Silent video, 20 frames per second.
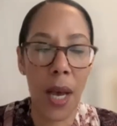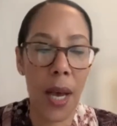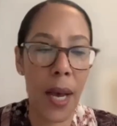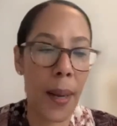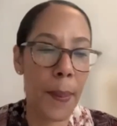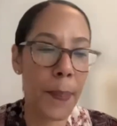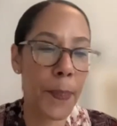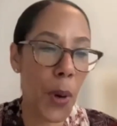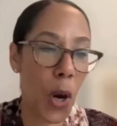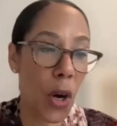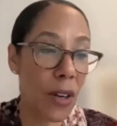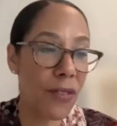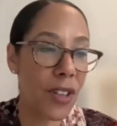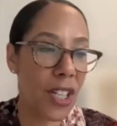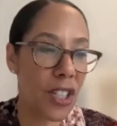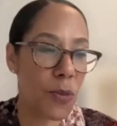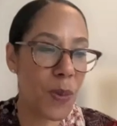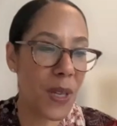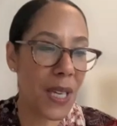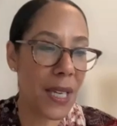Part of
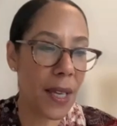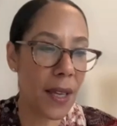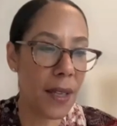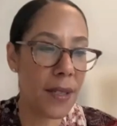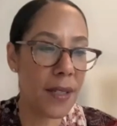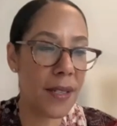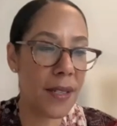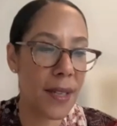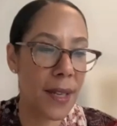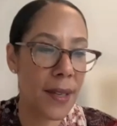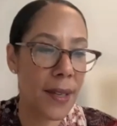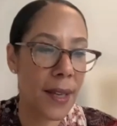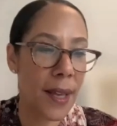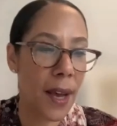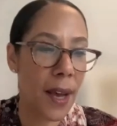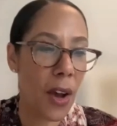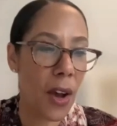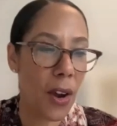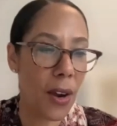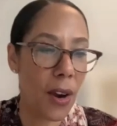it is because
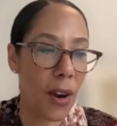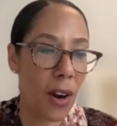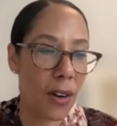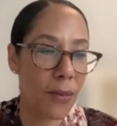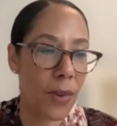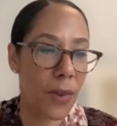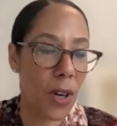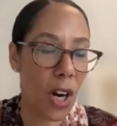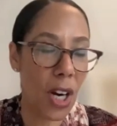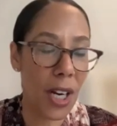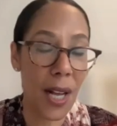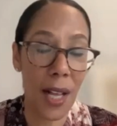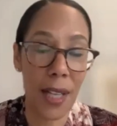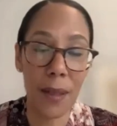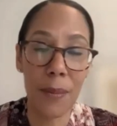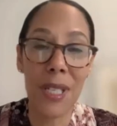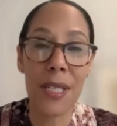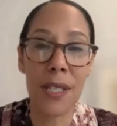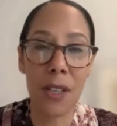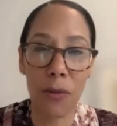our
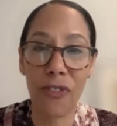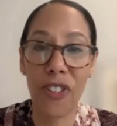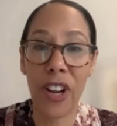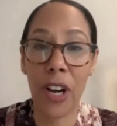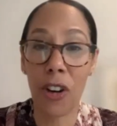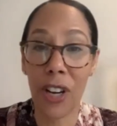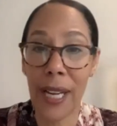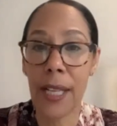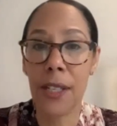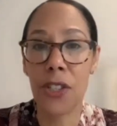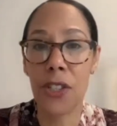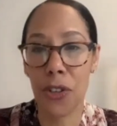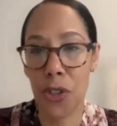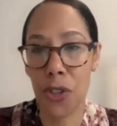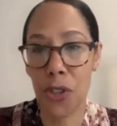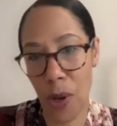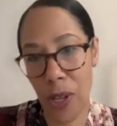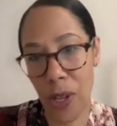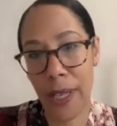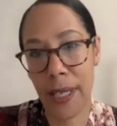economies, they're very
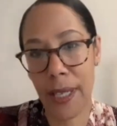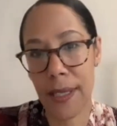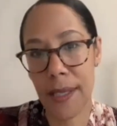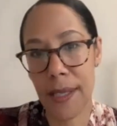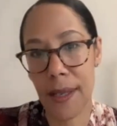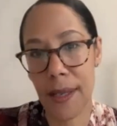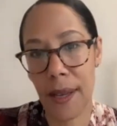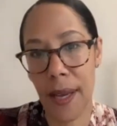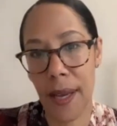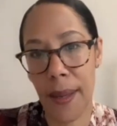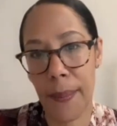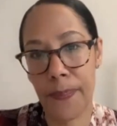intertwined.